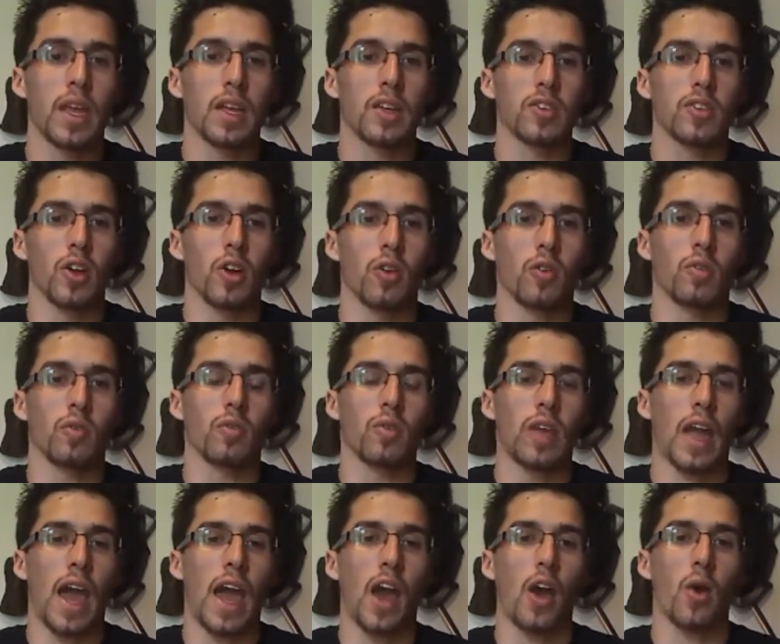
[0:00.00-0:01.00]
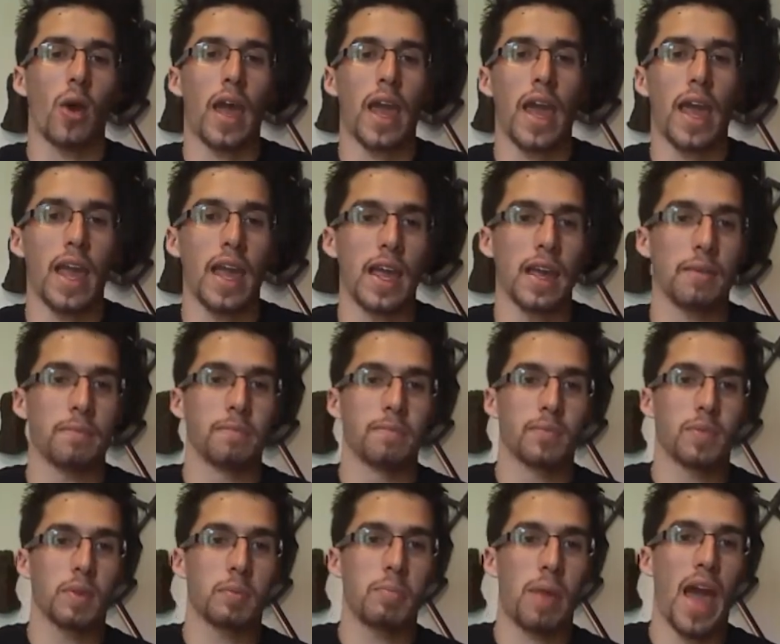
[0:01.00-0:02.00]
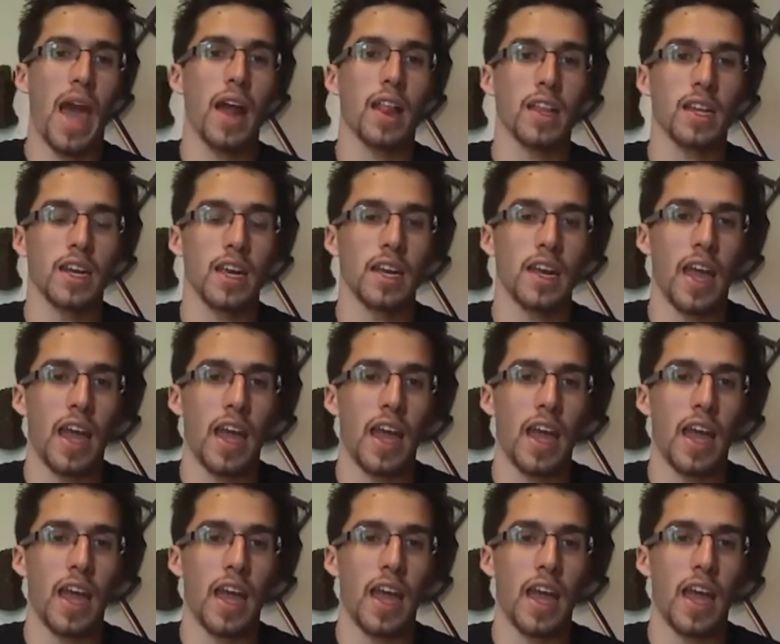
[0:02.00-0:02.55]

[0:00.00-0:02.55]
So how a paladin